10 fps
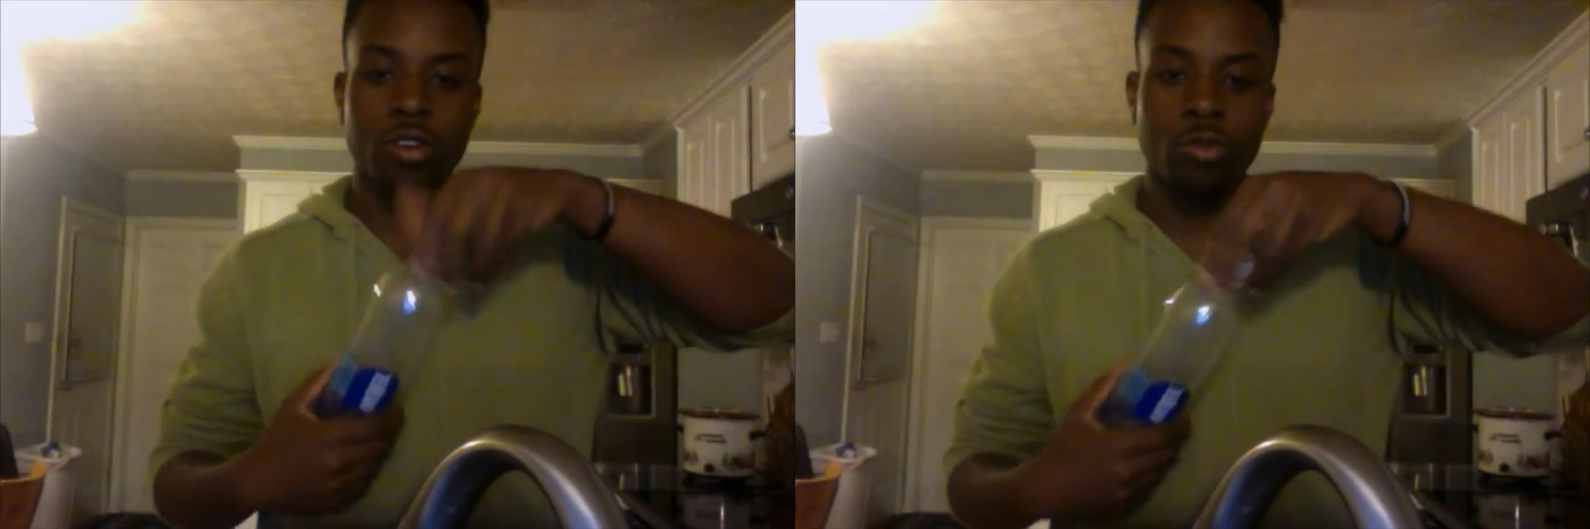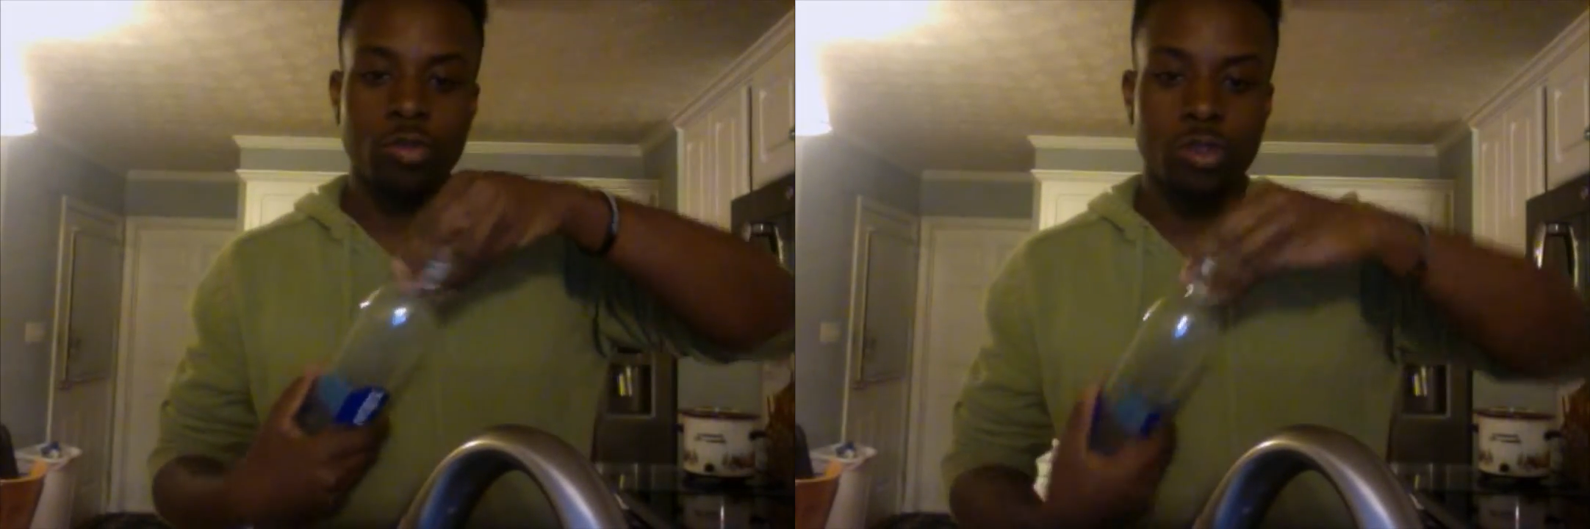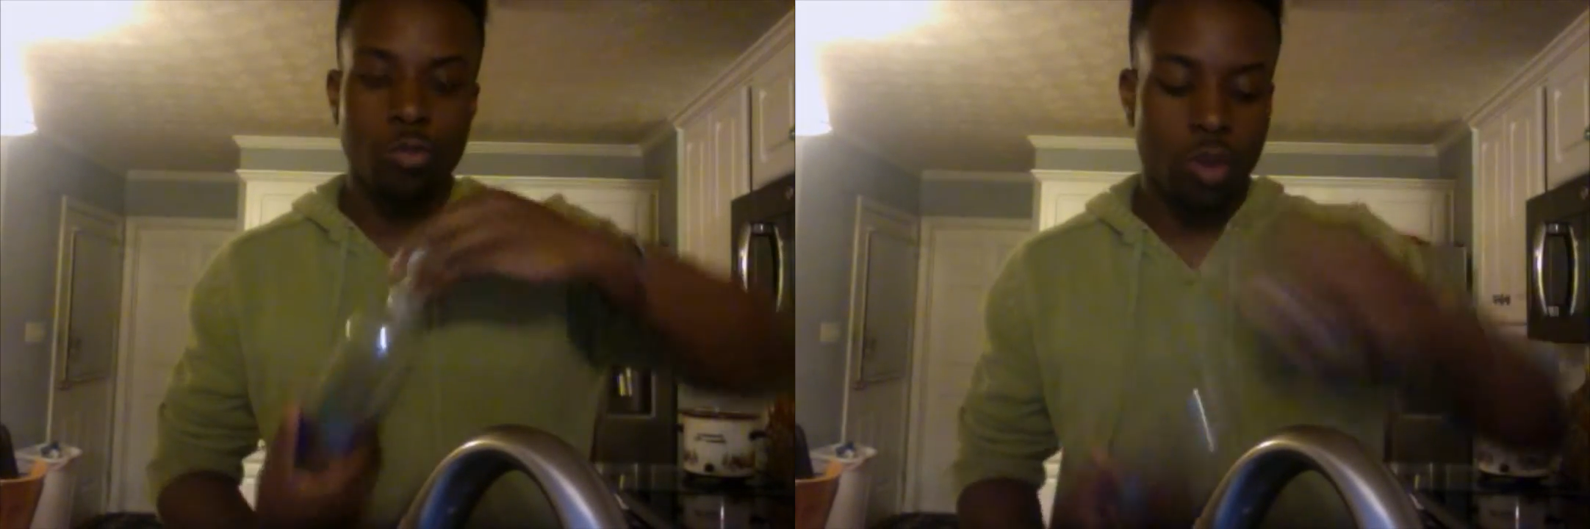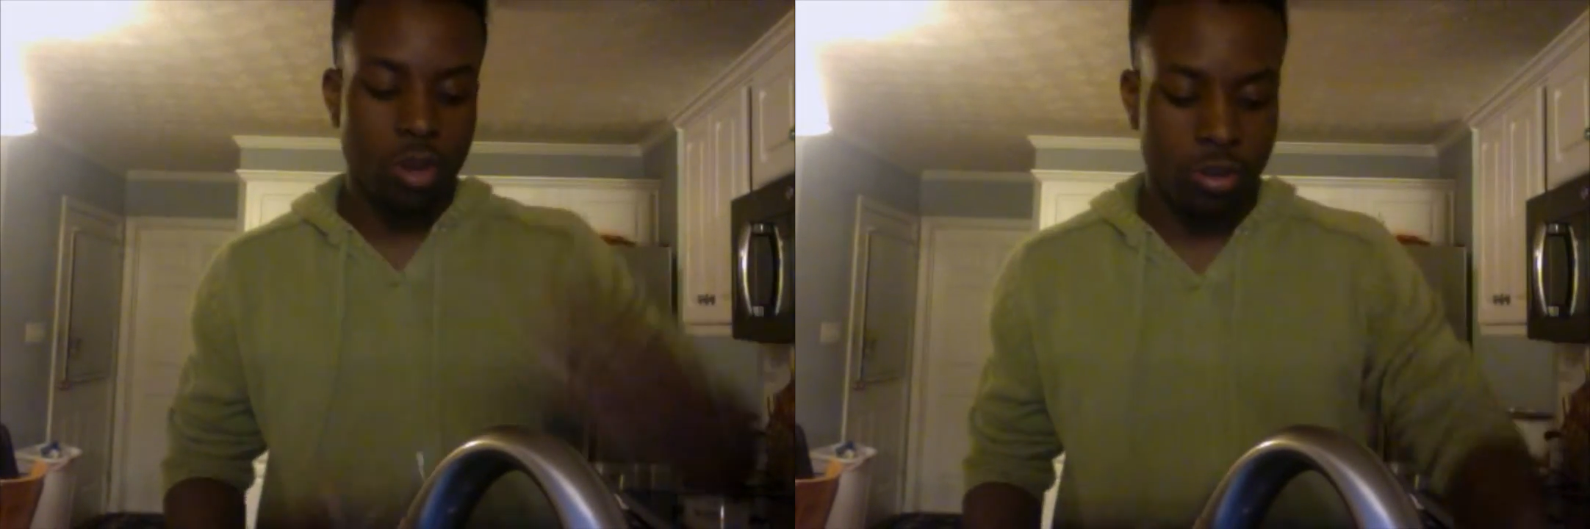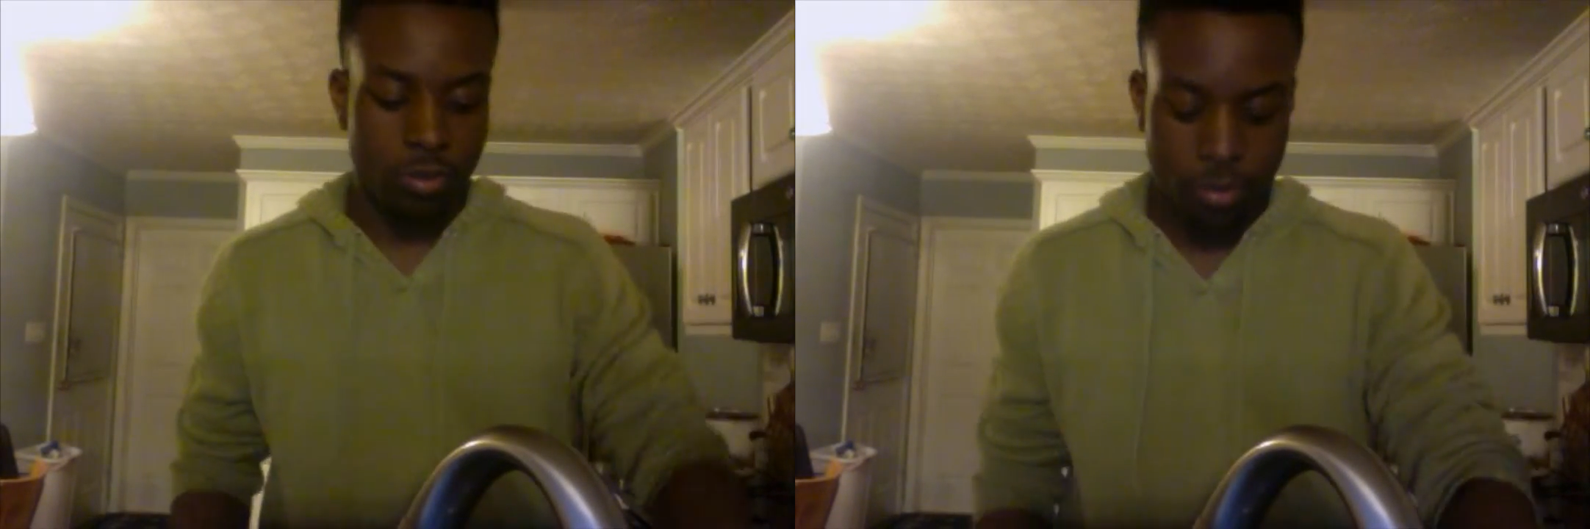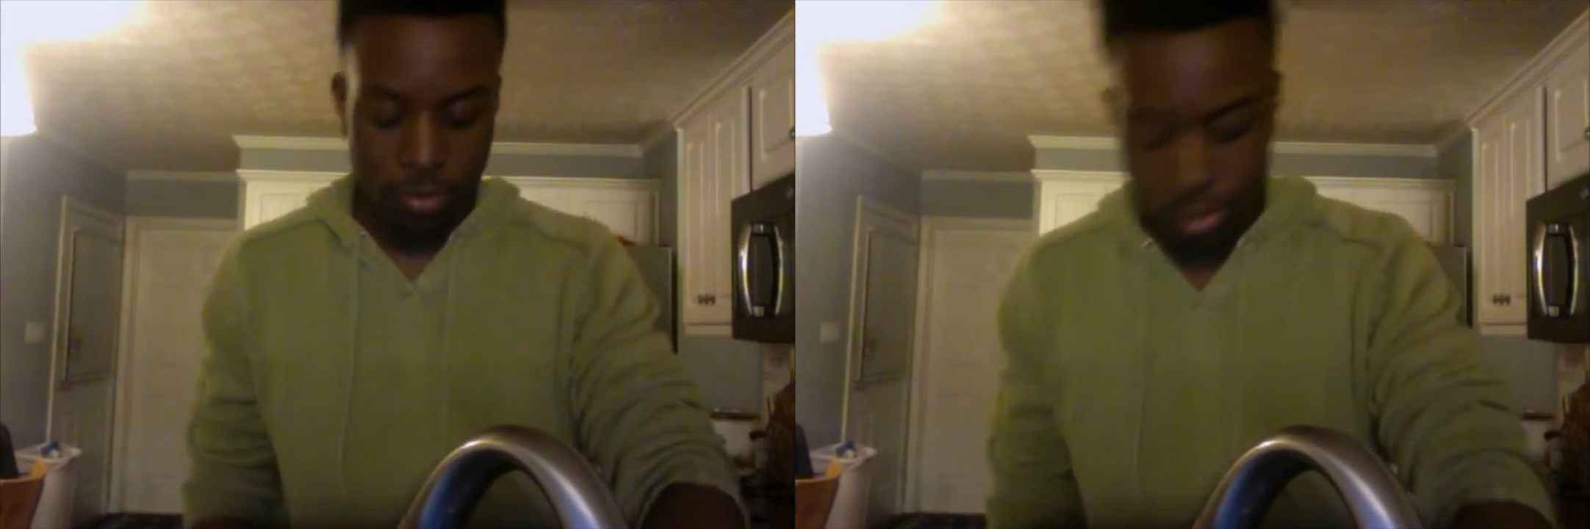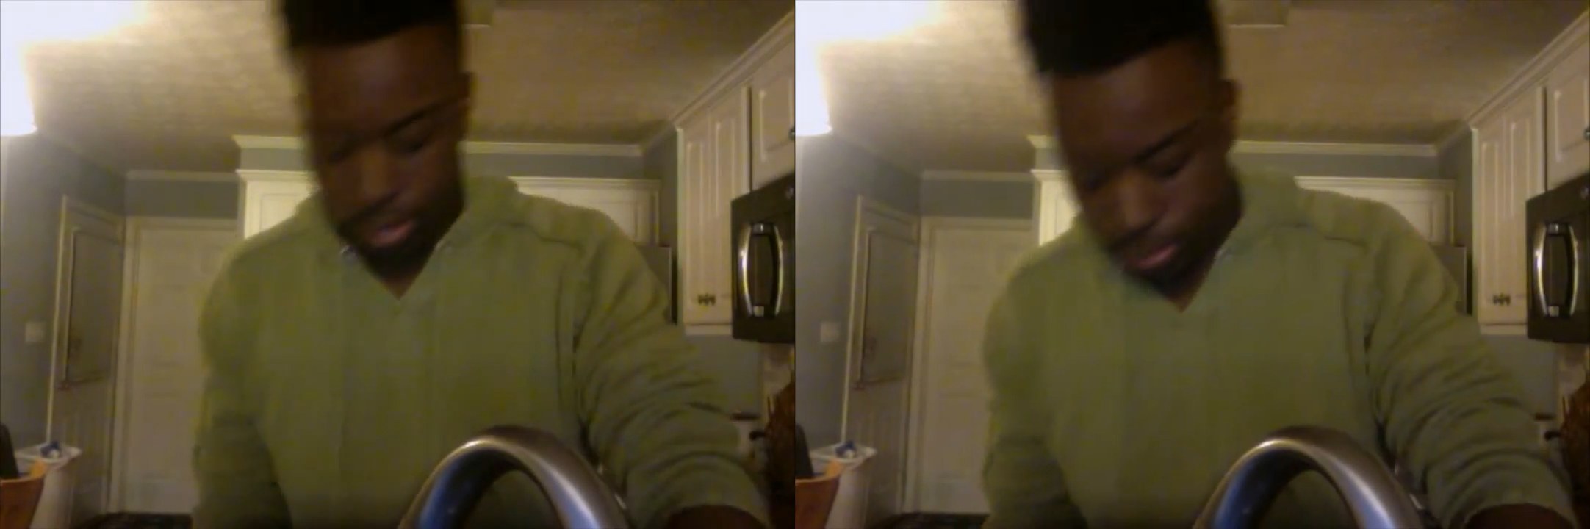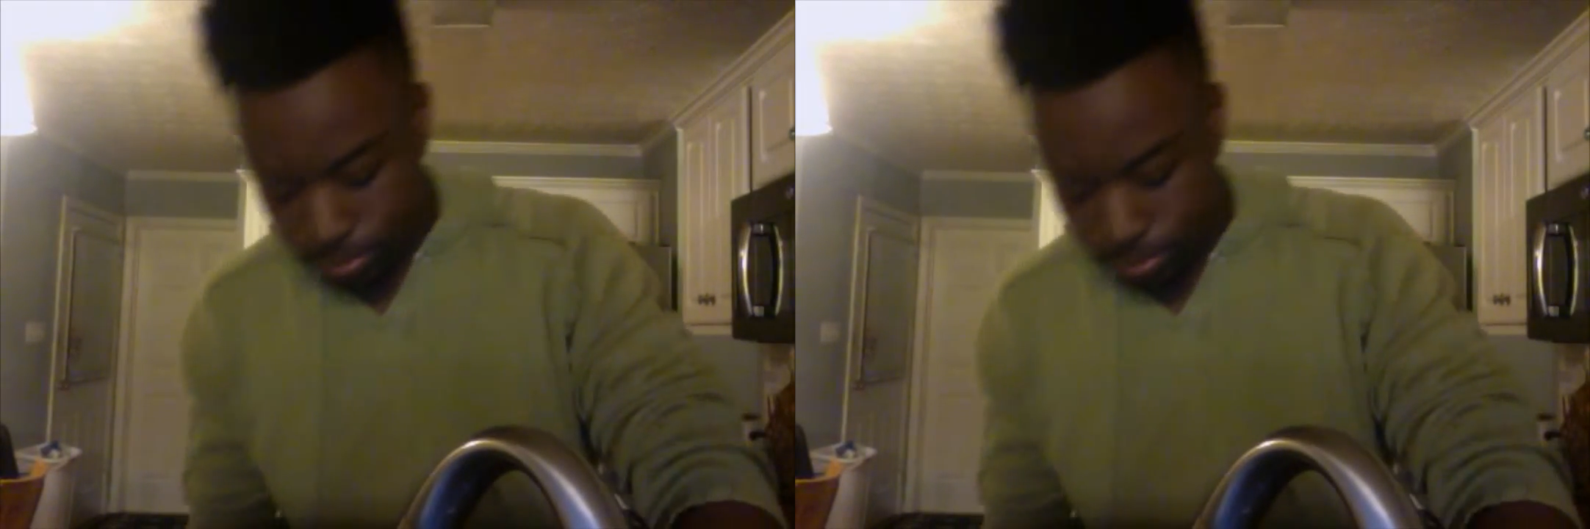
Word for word: with some water. All right.